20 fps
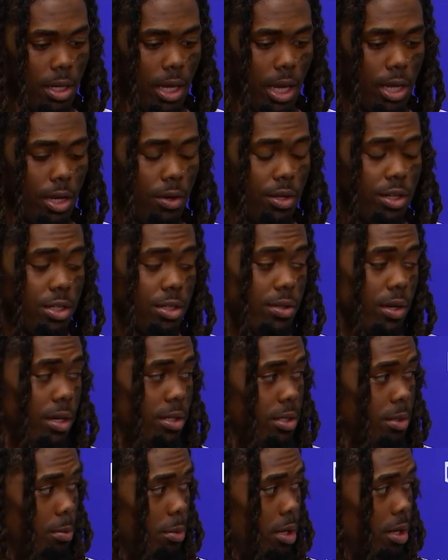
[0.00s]
And, you know, he's
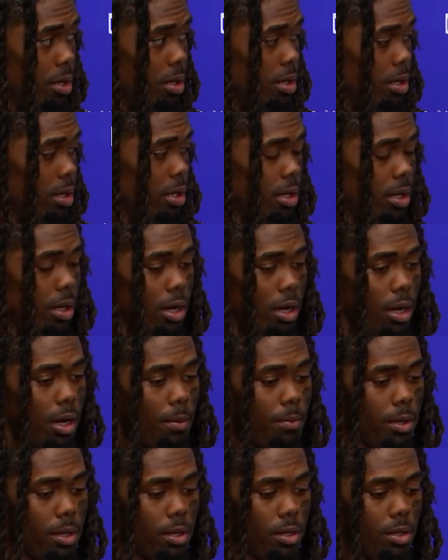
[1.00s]
trusting me,
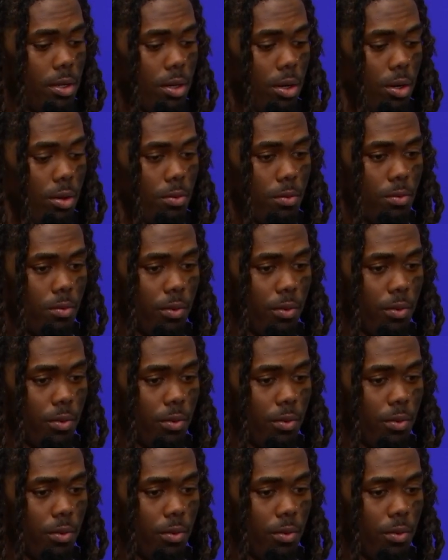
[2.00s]
and, you know,